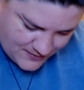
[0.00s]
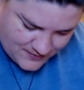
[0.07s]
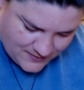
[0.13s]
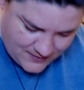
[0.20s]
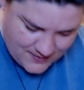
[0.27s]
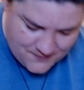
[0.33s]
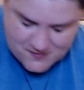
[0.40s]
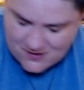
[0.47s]

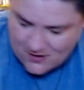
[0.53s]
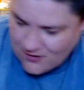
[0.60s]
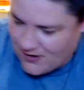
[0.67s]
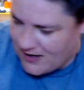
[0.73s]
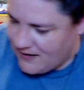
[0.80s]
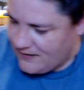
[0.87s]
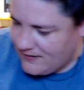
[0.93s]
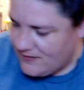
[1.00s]
I'm
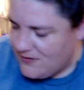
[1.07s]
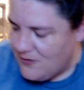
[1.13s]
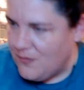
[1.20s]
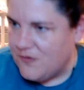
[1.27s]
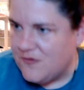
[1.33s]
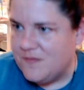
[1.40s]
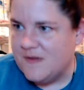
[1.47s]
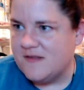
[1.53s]
sorry, you
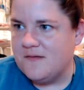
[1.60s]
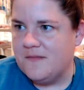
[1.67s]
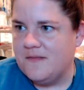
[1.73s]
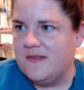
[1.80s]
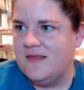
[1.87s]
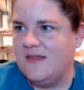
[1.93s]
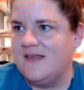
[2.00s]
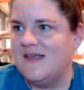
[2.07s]
almost missed,
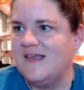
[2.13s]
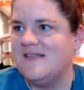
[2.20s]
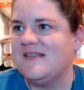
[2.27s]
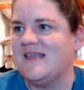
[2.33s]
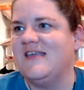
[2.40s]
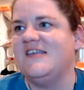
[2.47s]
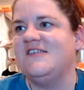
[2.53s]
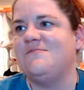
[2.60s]
he's,
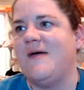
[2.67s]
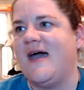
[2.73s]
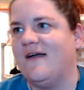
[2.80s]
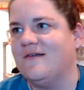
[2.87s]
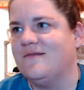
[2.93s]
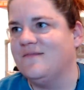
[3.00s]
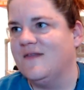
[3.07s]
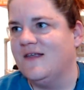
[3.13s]
he's back.
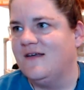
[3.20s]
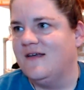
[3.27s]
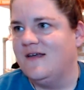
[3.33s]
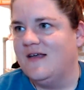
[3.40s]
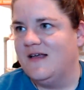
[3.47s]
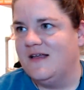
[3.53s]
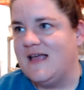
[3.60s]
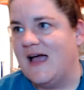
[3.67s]

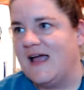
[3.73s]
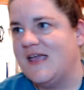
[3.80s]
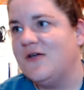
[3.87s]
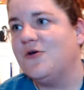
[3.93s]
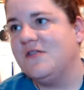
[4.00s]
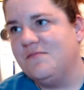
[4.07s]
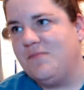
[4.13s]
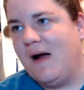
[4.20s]
Yeah, he
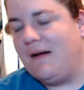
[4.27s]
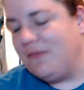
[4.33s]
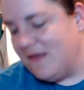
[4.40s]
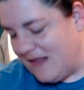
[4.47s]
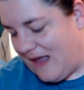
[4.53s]
could probably.